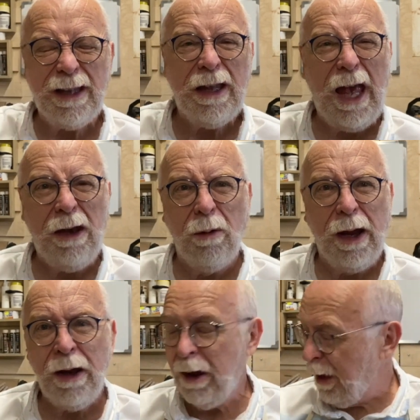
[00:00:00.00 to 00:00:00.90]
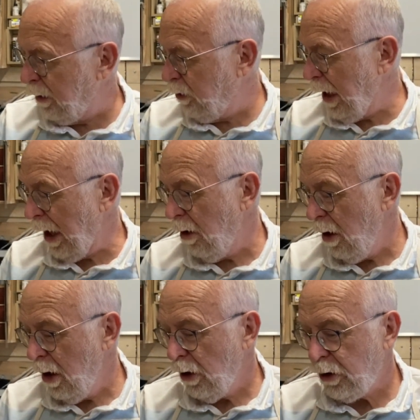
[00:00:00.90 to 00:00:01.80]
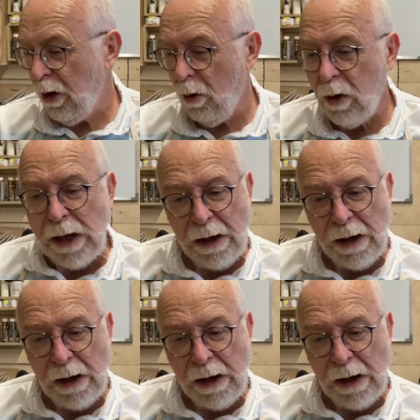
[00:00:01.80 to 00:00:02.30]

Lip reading: Anyway, that's that. So,